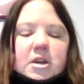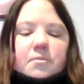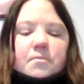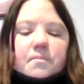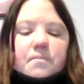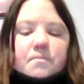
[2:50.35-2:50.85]

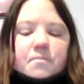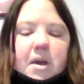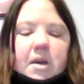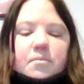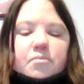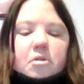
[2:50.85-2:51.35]
of
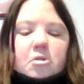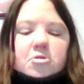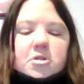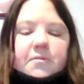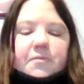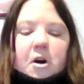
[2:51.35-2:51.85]
being prone
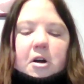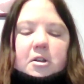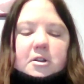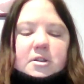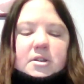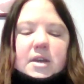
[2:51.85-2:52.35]
to
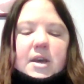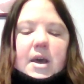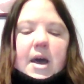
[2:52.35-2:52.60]
violence.